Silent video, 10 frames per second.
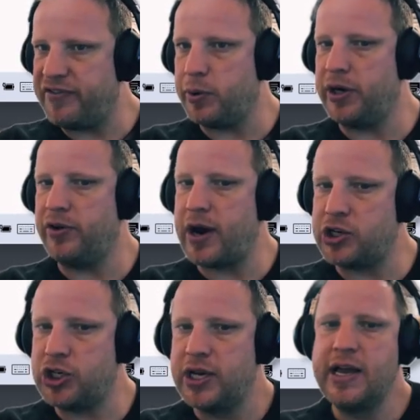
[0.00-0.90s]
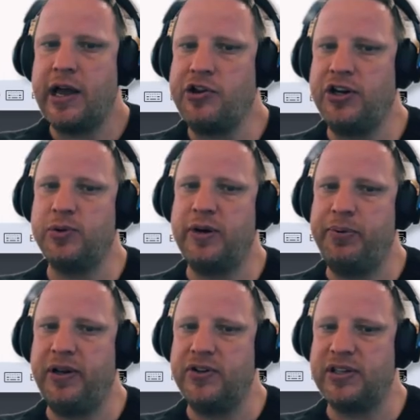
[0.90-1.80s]
you're in a rush and you just want to
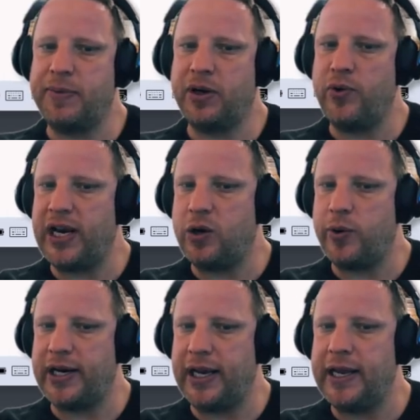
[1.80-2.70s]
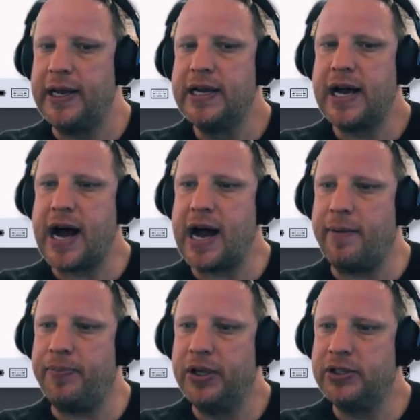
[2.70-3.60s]
preview something really quickly
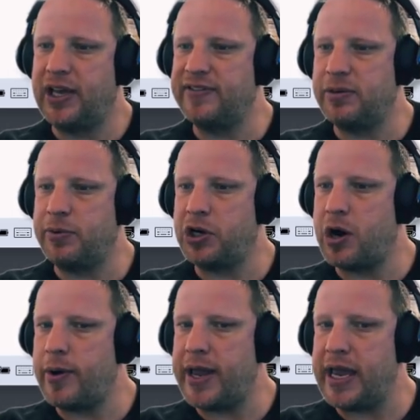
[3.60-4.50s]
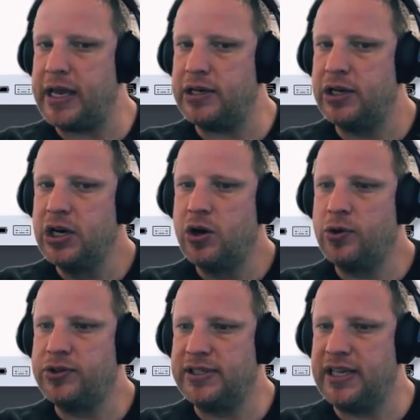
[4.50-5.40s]
to give someone a go ahead or
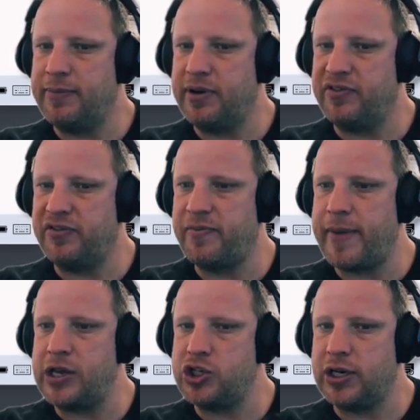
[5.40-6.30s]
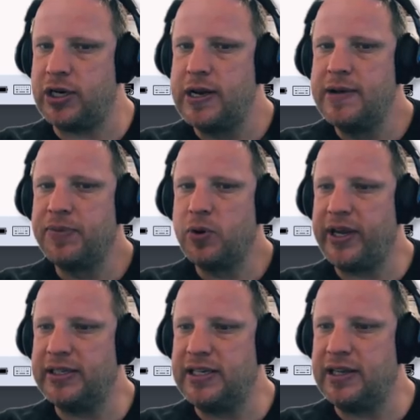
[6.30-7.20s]
to see a bit of information, we
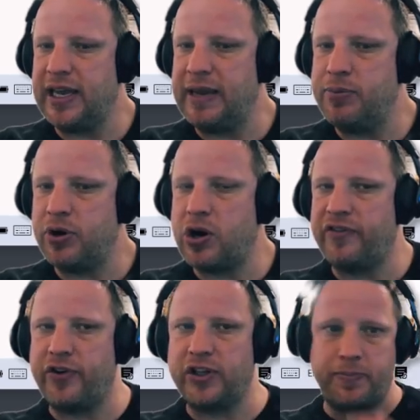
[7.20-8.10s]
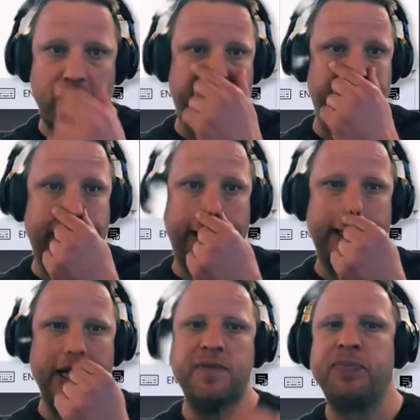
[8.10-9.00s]
can see the ebook converts perfectly,
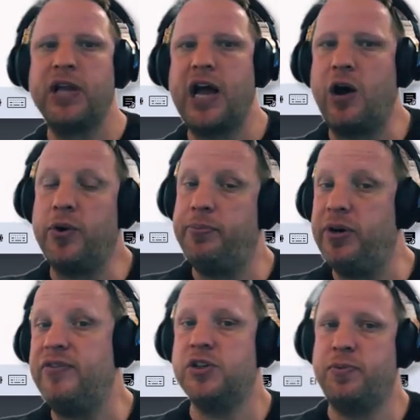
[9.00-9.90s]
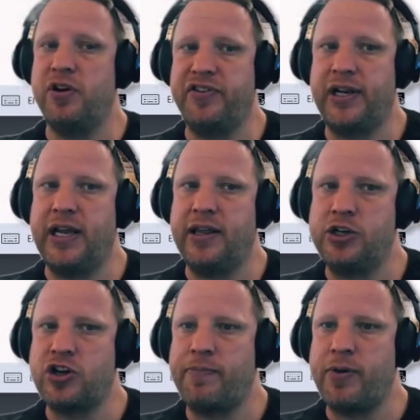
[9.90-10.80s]
what previews perfectly in the
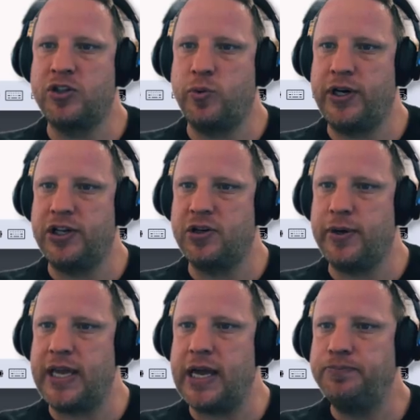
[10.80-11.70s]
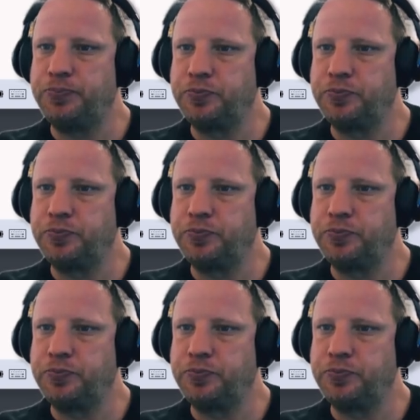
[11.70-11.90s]
Dropbox window. So again,